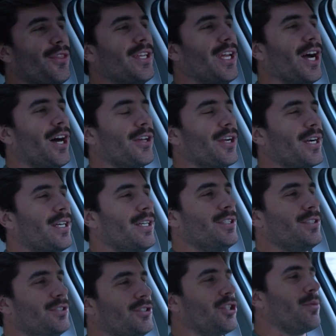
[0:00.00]
the other
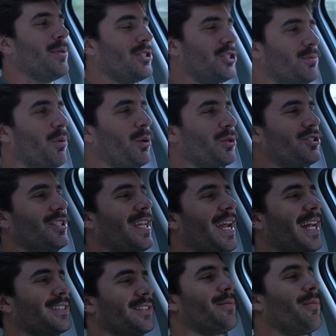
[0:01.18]
German sports
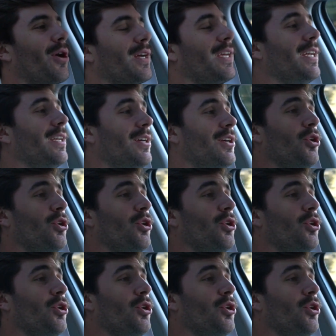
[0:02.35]
sedans on the market,